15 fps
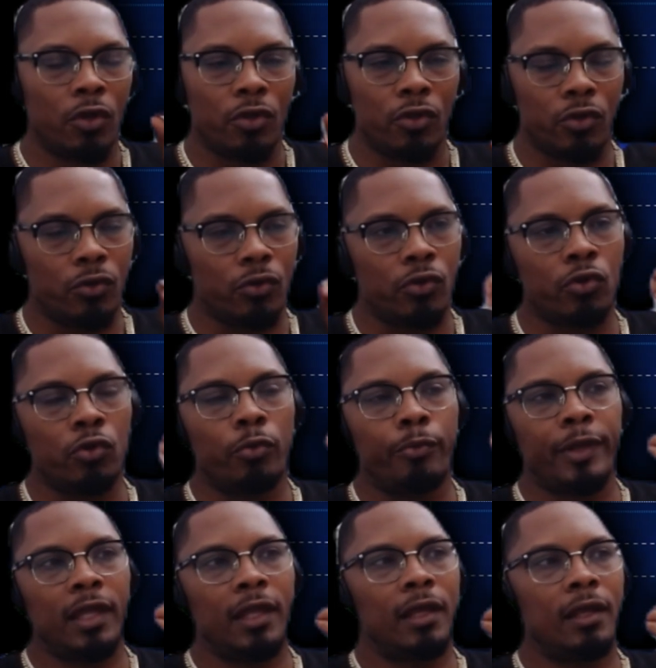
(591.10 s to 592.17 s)

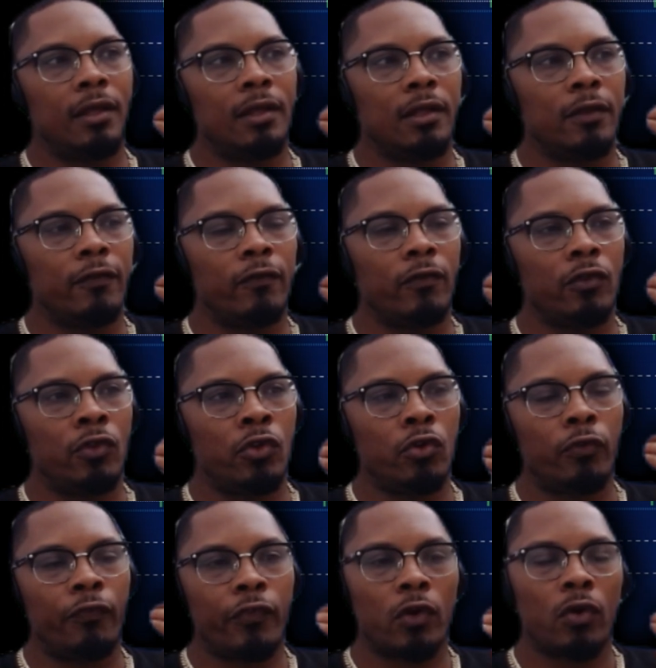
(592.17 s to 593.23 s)

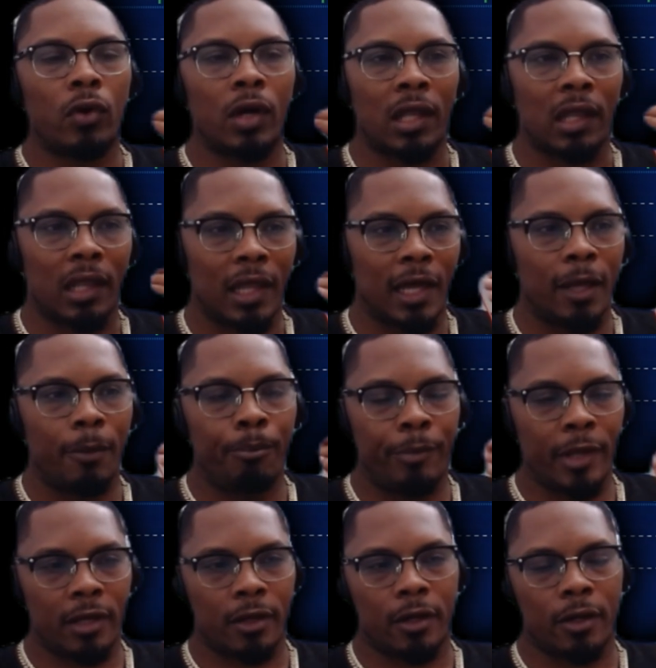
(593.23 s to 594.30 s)
you'll feel a lot
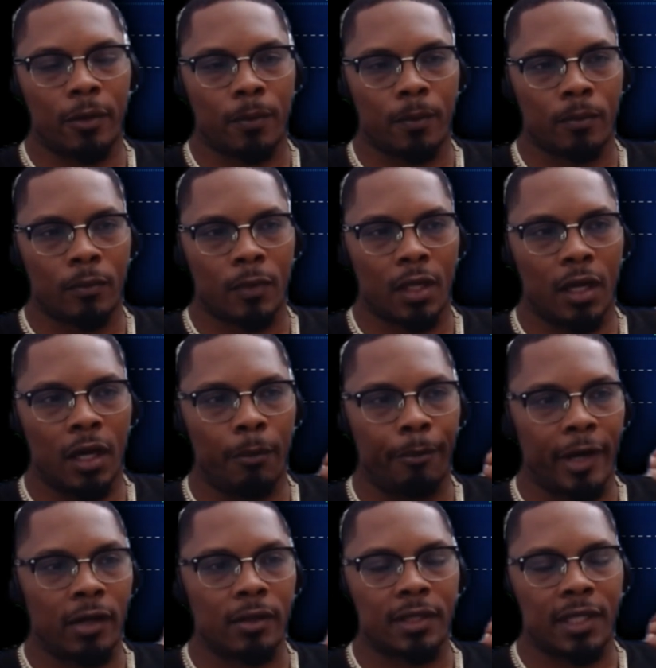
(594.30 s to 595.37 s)
better
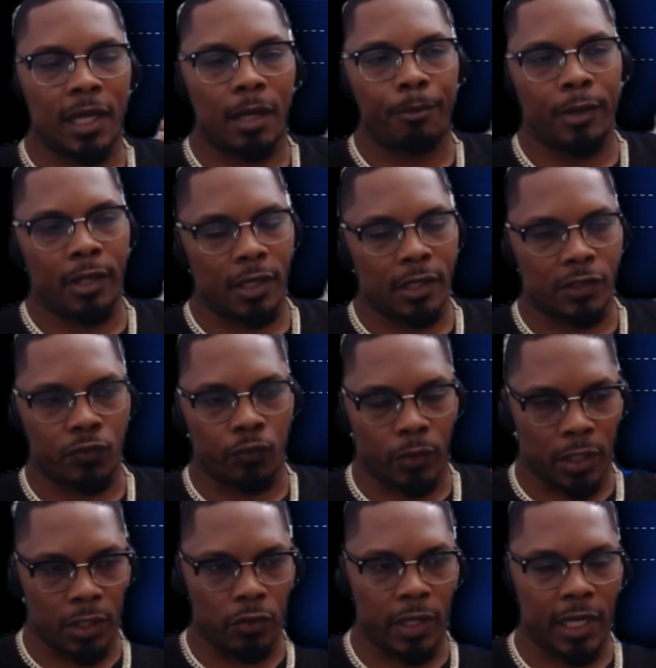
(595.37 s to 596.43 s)
about that, because
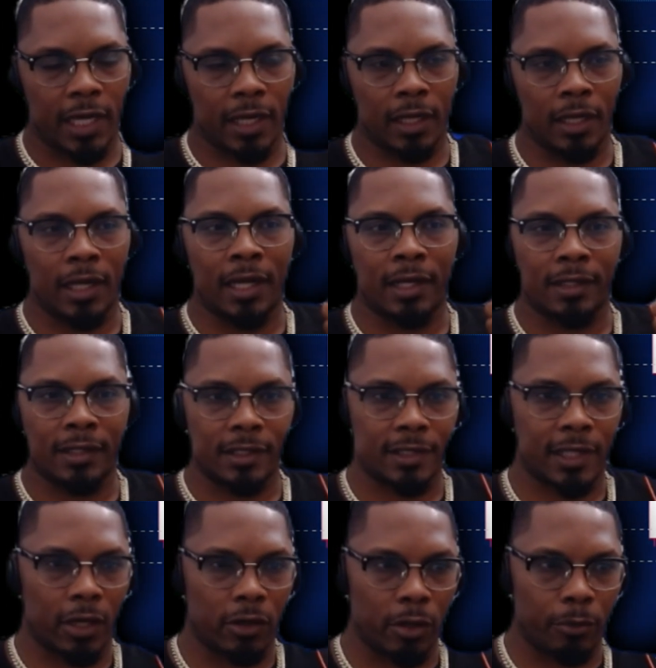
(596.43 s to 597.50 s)
one, you got in at a
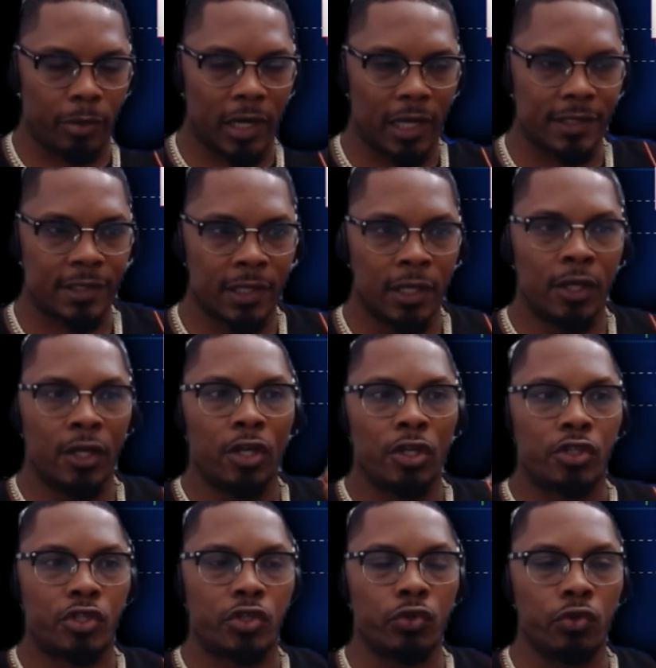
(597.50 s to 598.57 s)
discounted price.
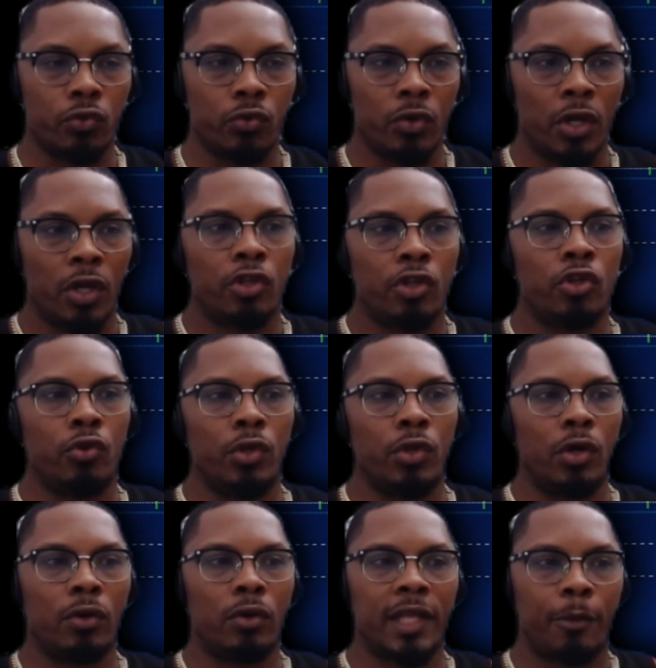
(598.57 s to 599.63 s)
Two,
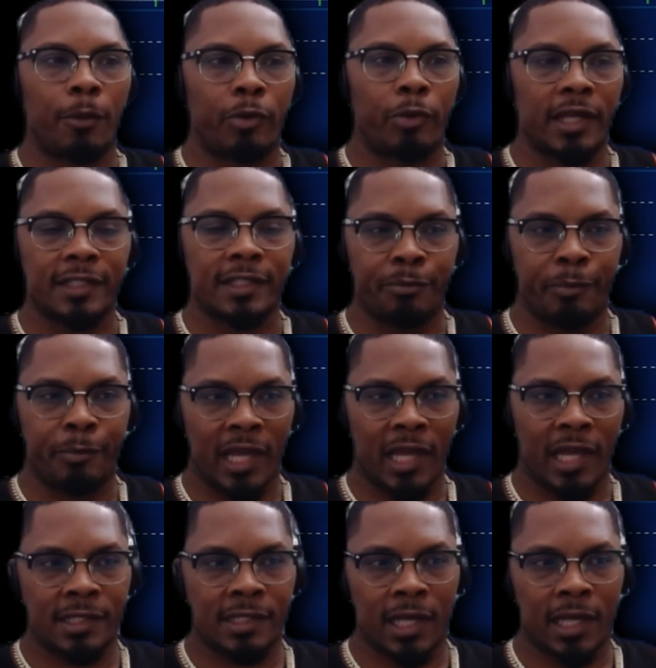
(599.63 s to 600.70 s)
that price is
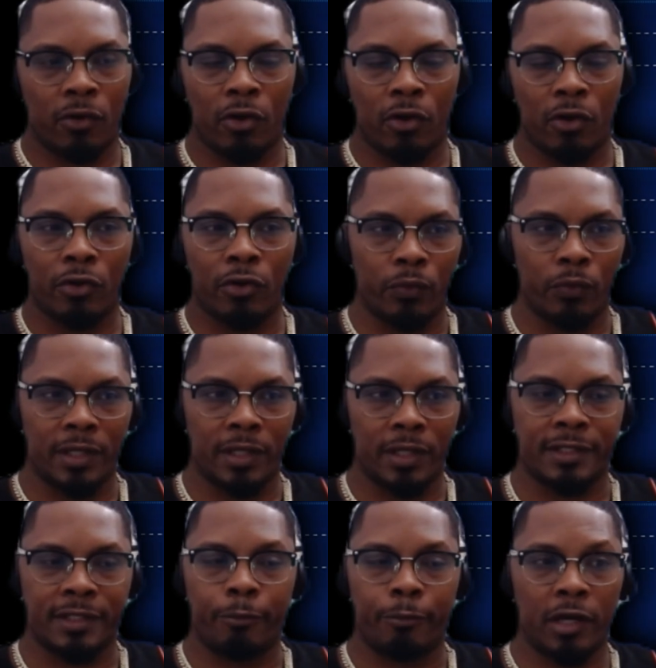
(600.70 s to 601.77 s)
balanced out all the ones
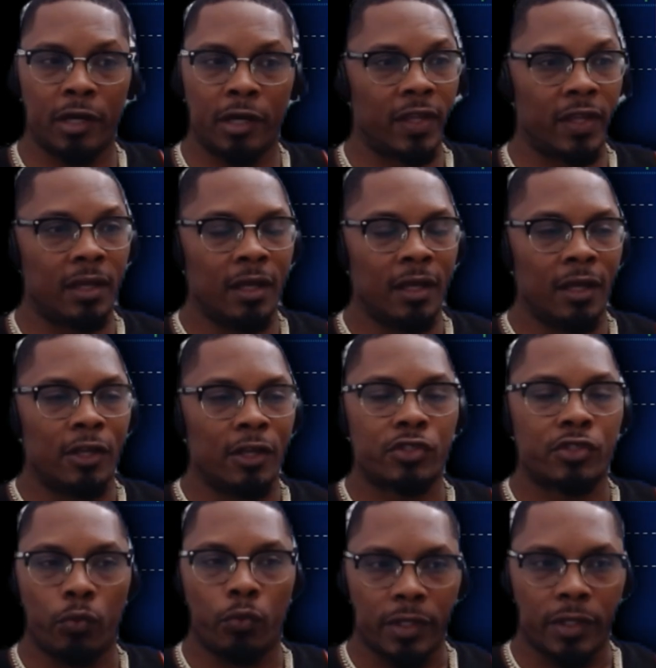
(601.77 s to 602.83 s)
above it. So we